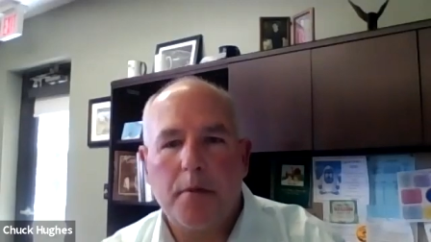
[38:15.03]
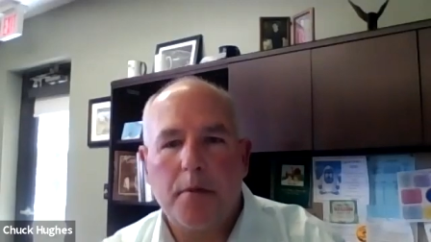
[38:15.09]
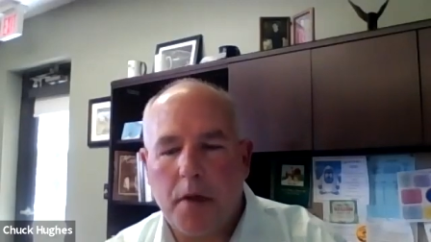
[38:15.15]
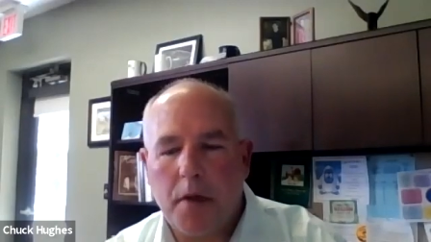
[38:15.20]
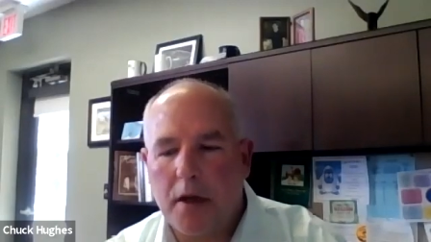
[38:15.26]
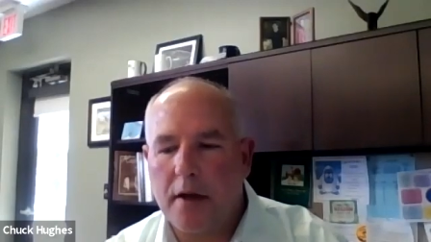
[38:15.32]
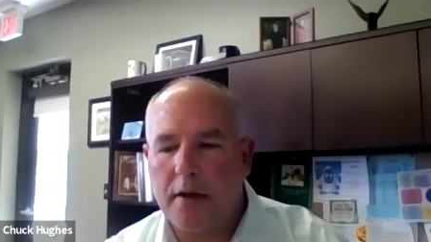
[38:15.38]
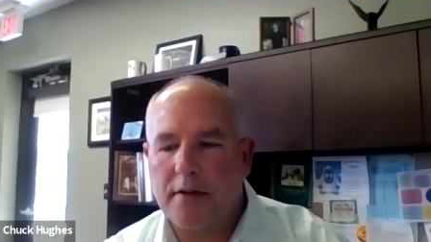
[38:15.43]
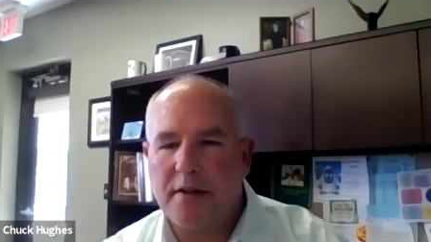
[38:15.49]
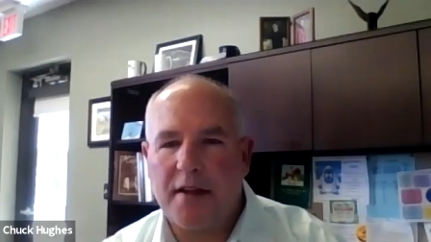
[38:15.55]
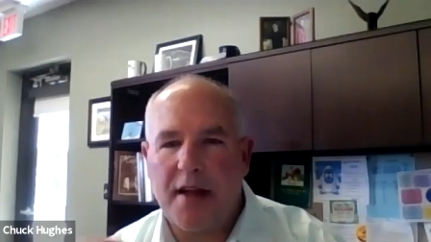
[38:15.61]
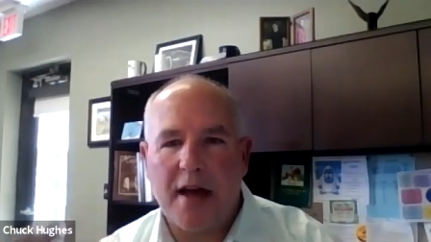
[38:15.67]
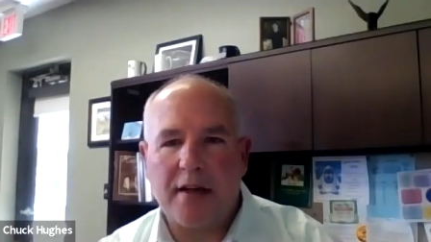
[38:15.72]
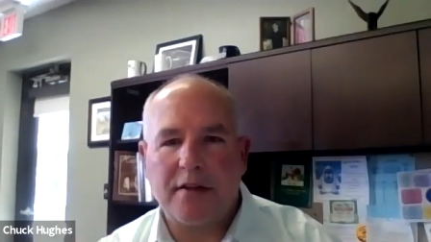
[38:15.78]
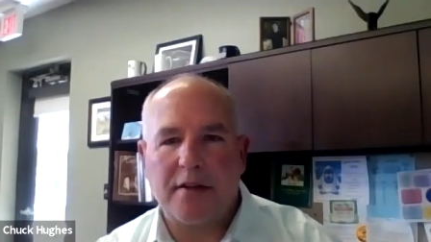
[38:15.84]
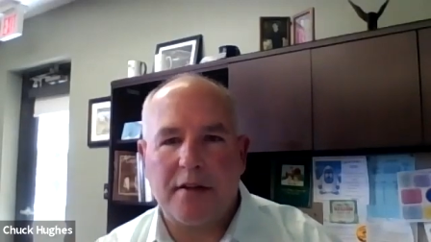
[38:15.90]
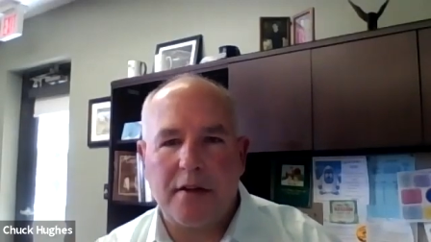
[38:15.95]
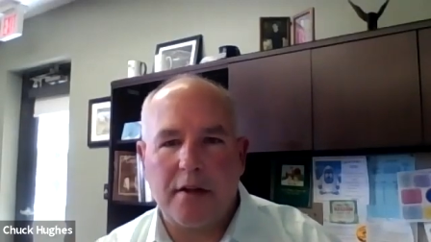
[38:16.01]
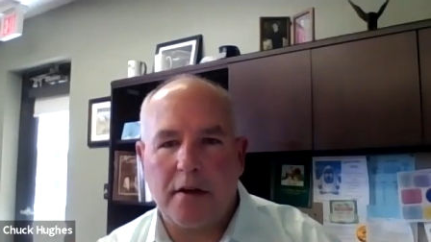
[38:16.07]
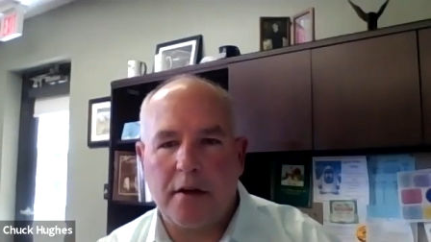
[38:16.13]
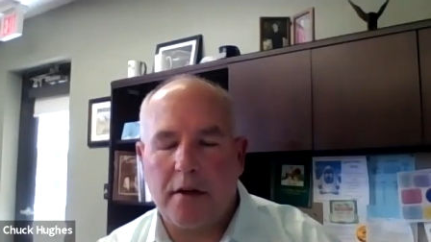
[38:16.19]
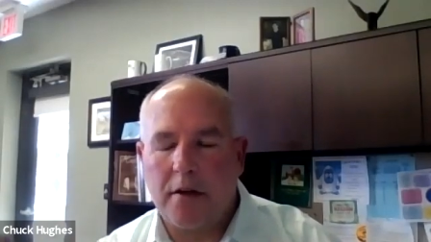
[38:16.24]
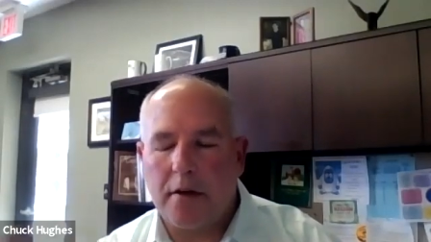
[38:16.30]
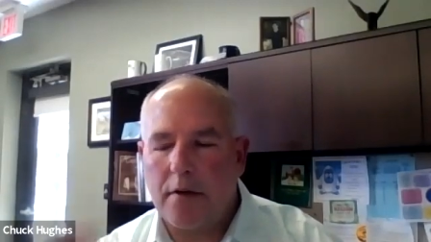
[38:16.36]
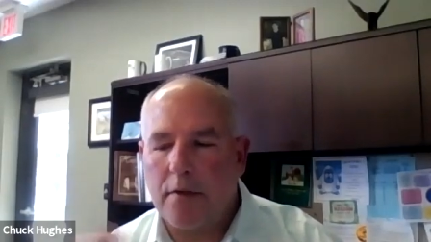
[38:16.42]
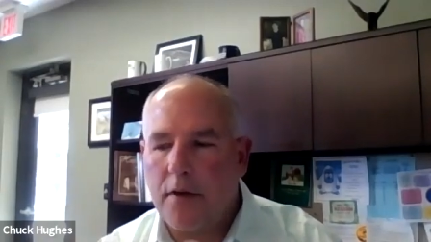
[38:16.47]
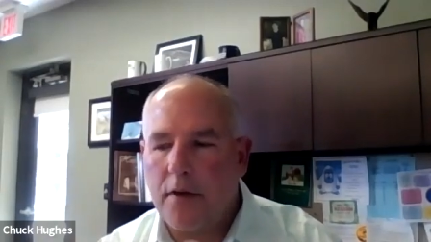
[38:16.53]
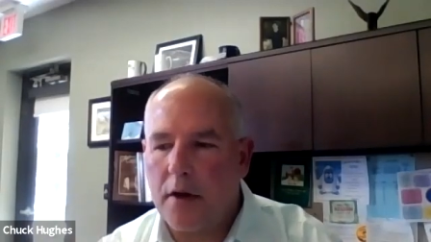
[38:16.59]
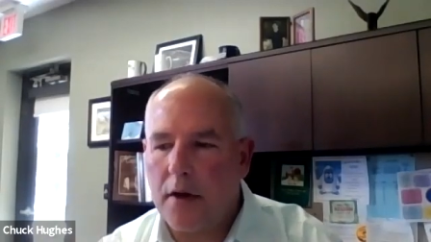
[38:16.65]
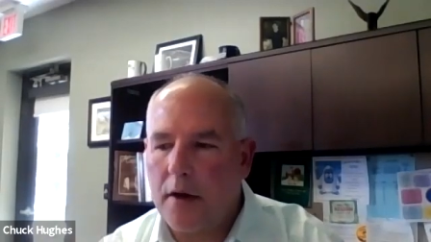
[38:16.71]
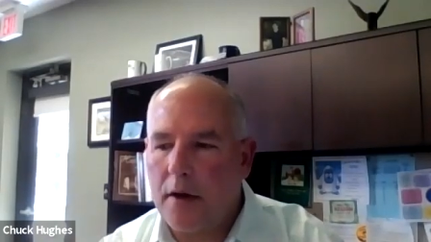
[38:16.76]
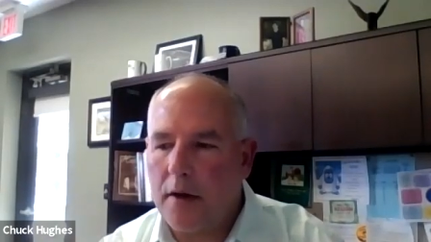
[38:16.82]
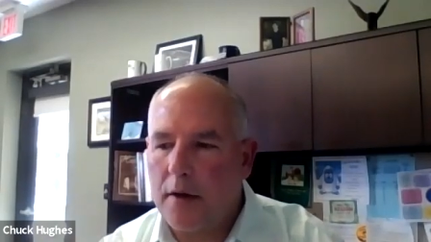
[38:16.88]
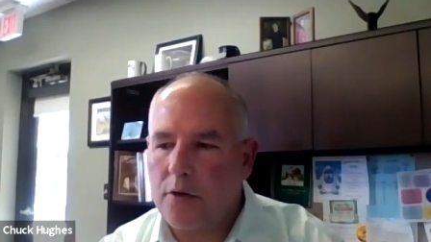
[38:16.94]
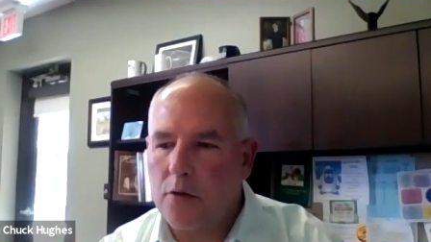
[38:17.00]
because that's
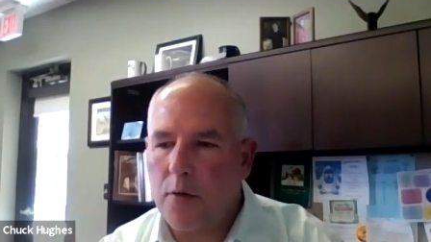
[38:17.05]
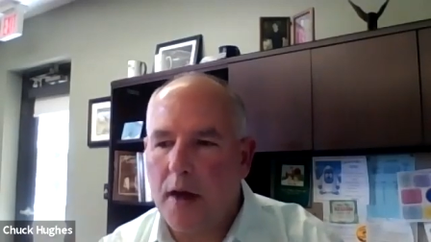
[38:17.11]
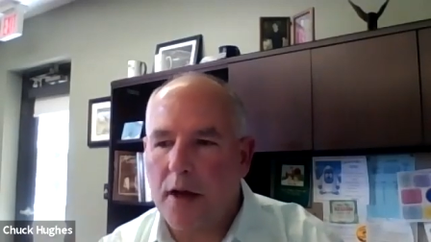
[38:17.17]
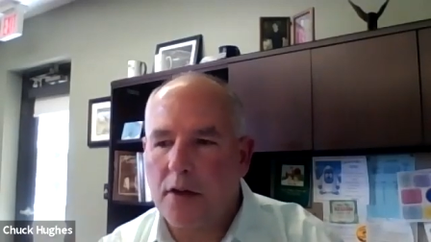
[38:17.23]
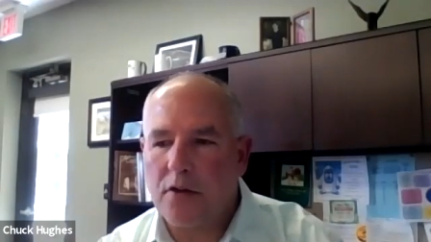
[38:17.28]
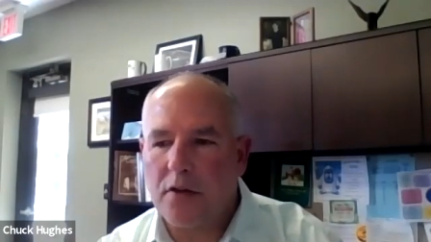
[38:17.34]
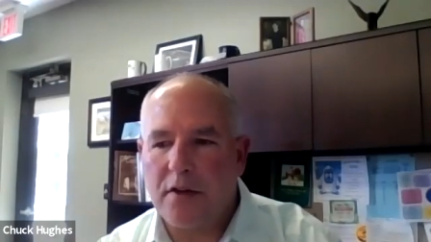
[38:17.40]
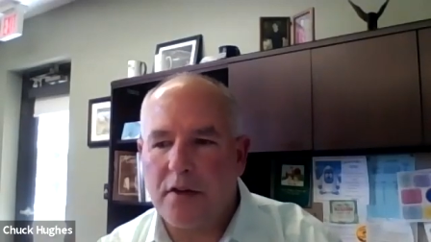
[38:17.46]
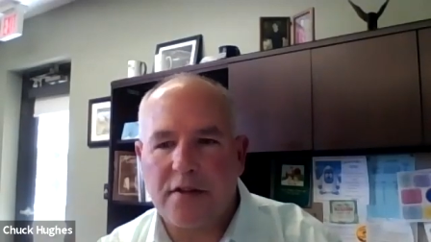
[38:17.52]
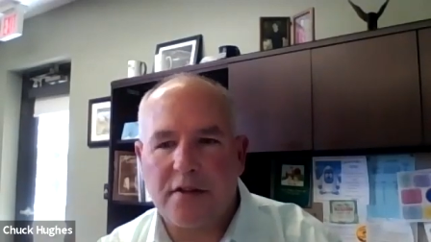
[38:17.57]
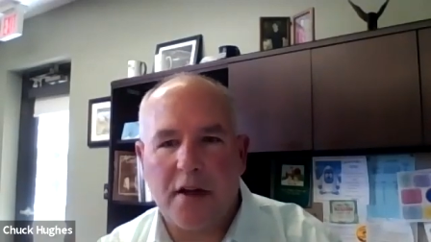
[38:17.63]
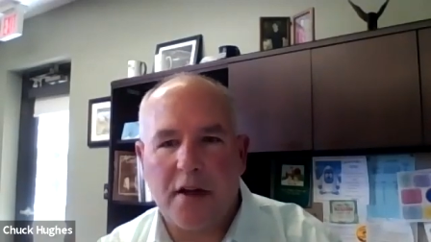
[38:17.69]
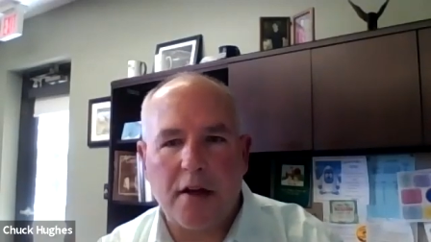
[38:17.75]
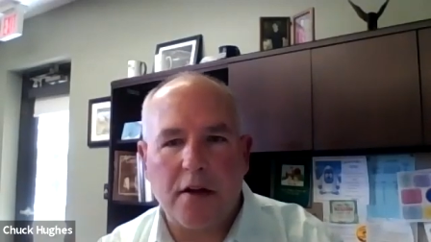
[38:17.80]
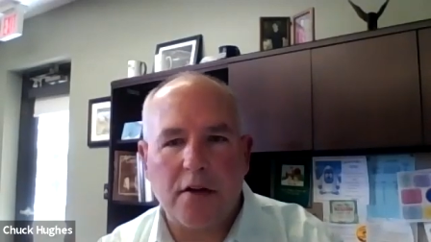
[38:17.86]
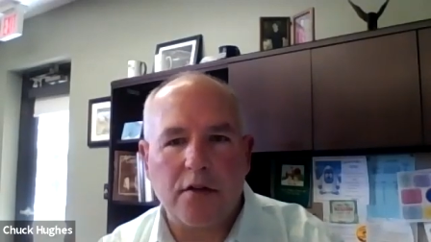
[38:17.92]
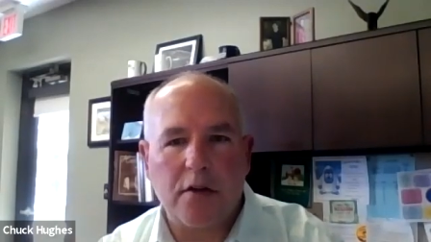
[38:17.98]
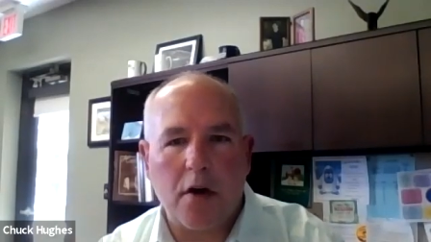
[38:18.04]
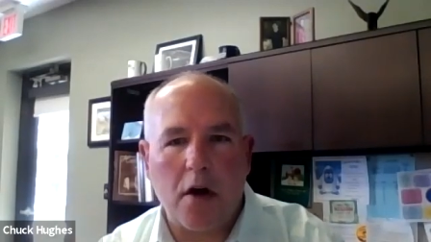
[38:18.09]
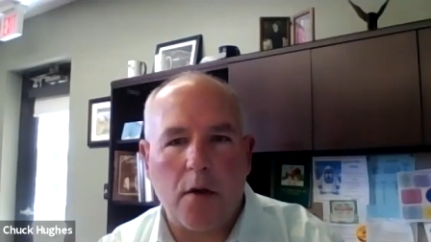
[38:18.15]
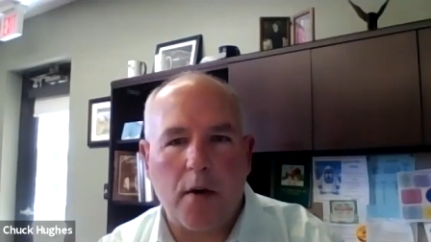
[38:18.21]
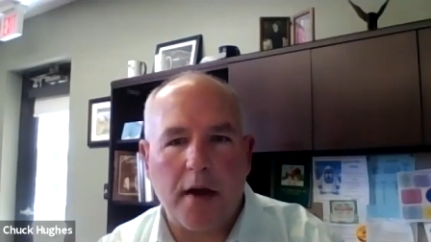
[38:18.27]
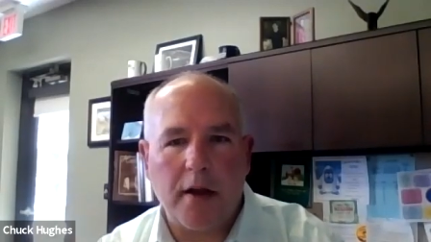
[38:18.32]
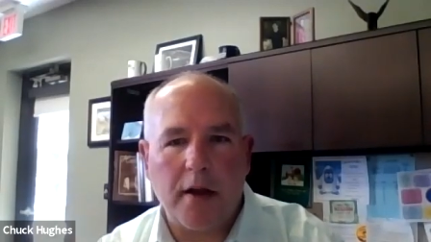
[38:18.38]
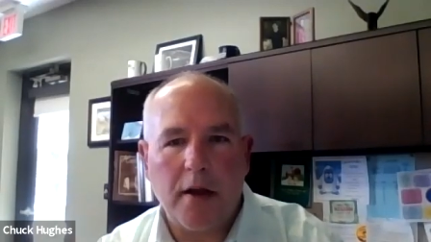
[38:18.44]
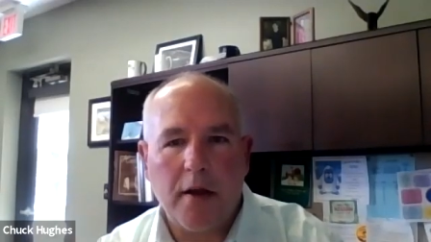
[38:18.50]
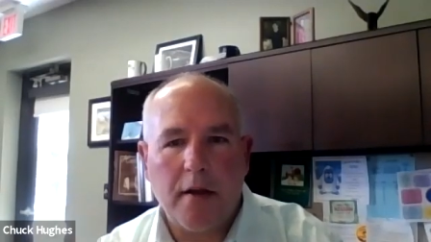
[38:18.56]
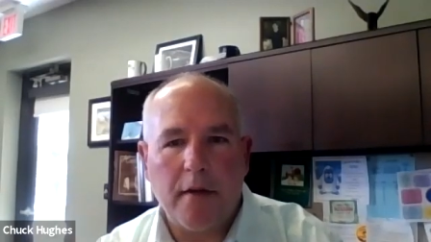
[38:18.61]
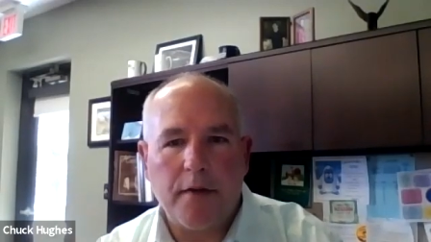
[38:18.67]
the direction the state is going,